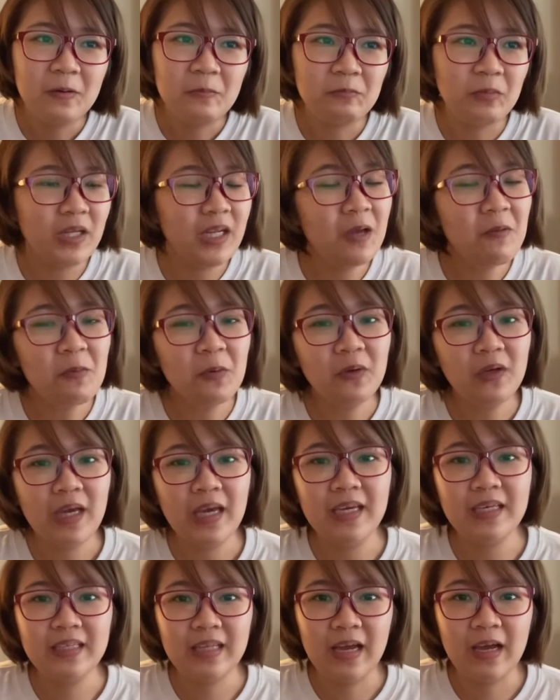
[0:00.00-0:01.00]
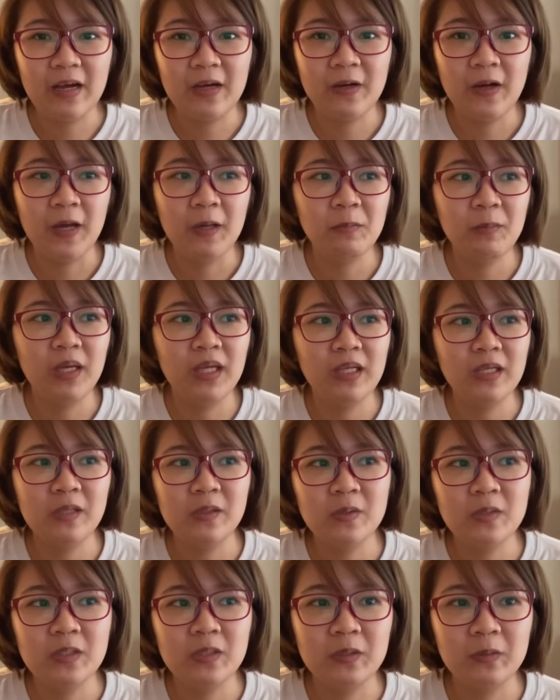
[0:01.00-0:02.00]
But I'm okay now. I'm getting
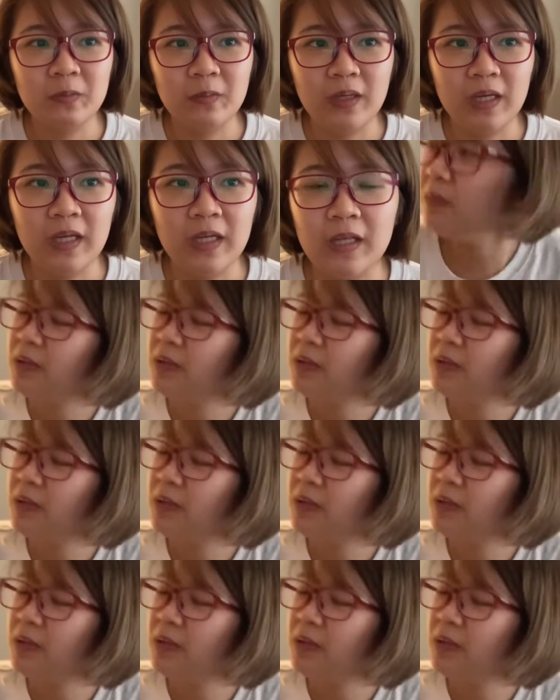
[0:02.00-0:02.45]
used to it.